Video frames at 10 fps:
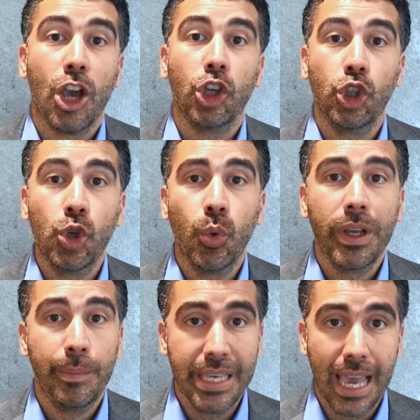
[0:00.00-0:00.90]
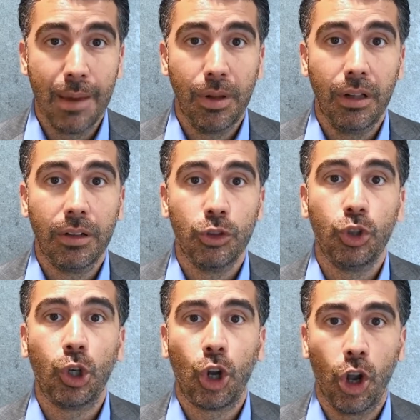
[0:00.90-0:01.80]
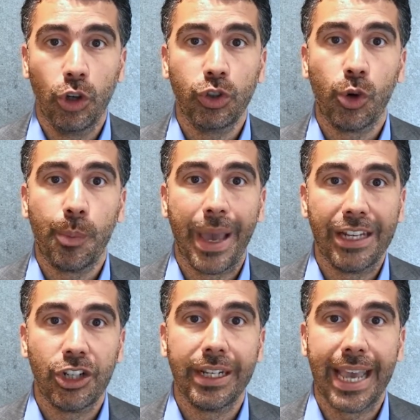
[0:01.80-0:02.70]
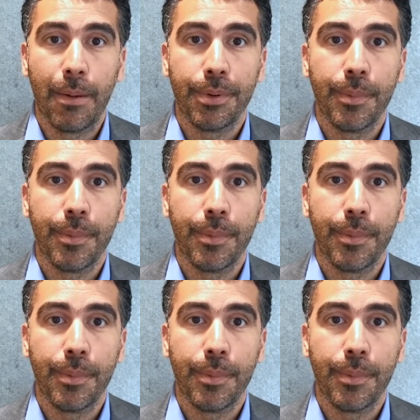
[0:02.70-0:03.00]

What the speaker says: You will be able to close your pension gap